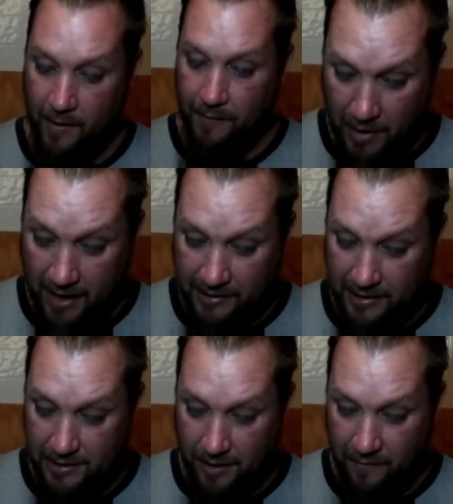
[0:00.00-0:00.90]
The
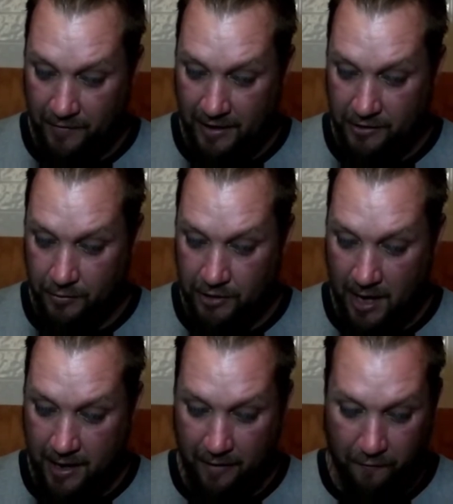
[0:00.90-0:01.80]
practice of the
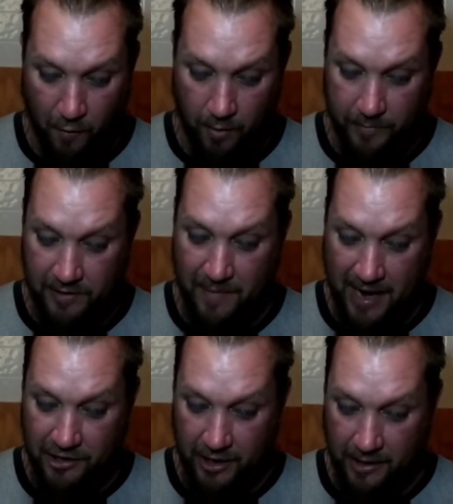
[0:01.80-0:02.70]
Teutonic forms of
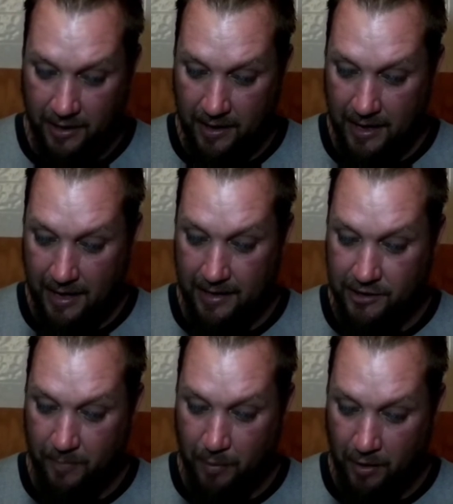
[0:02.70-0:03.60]
magic is
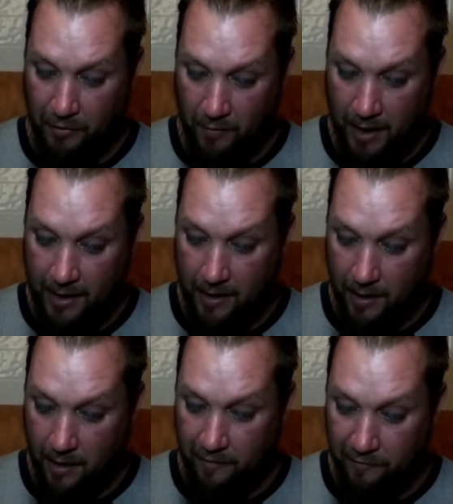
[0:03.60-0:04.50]
the birthright
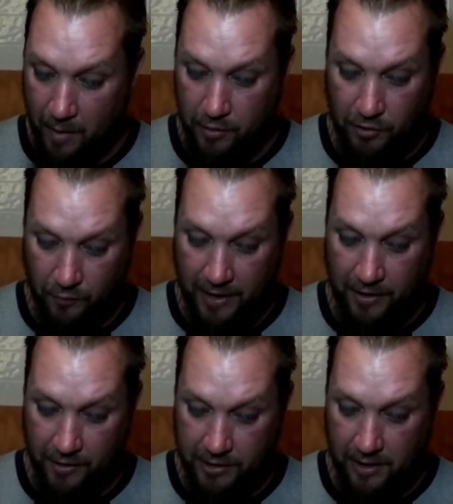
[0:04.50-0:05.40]
of most
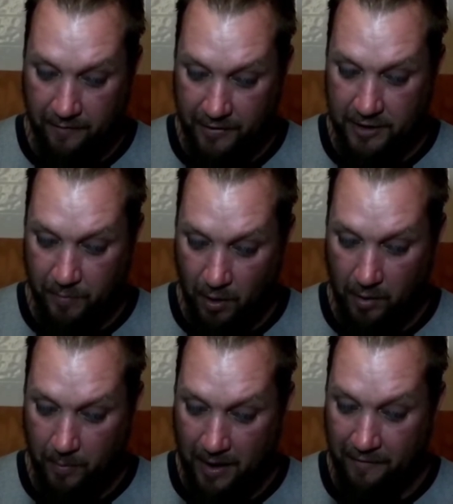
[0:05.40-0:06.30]
readers of this
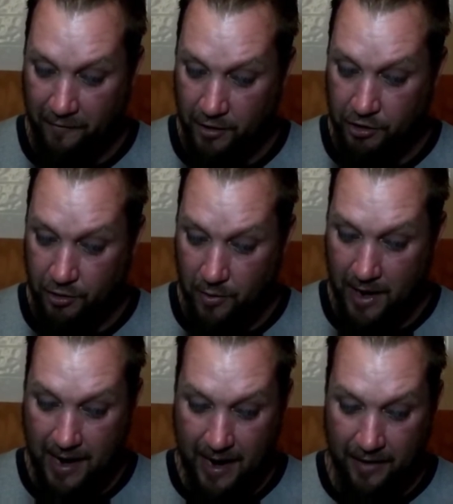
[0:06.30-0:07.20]
book by virtue
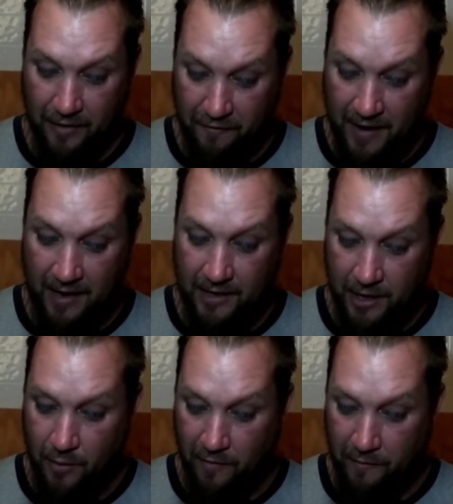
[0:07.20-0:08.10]
and the fact that
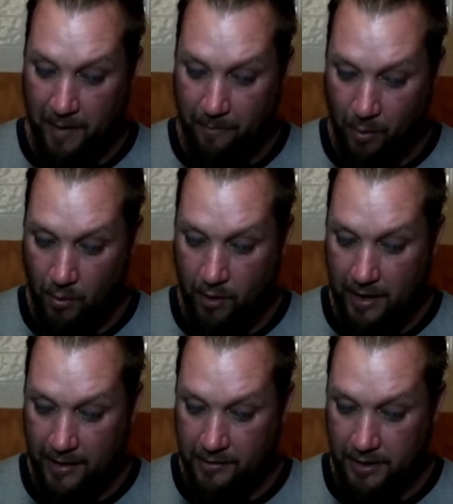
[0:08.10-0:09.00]
you have been born
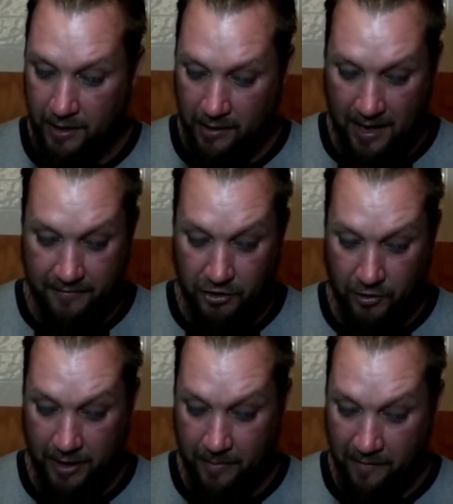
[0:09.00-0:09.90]
into the life
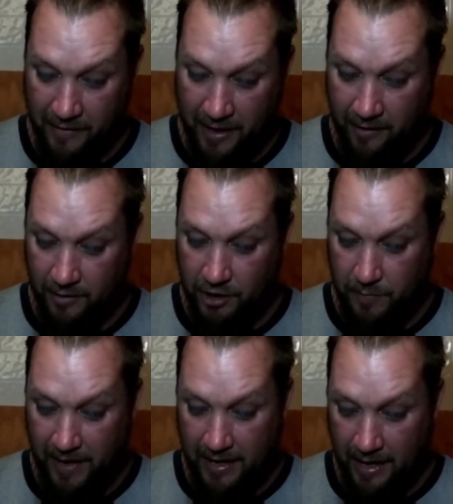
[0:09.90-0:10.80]
stream of an English
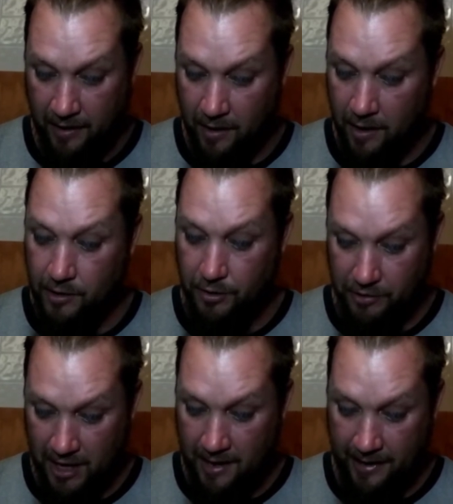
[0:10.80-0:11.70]
speaking
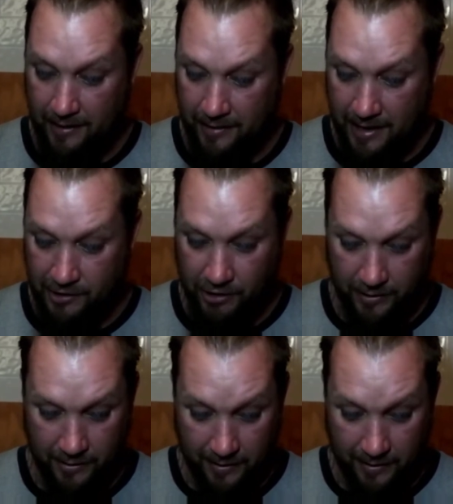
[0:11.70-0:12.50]
Teutonic nation.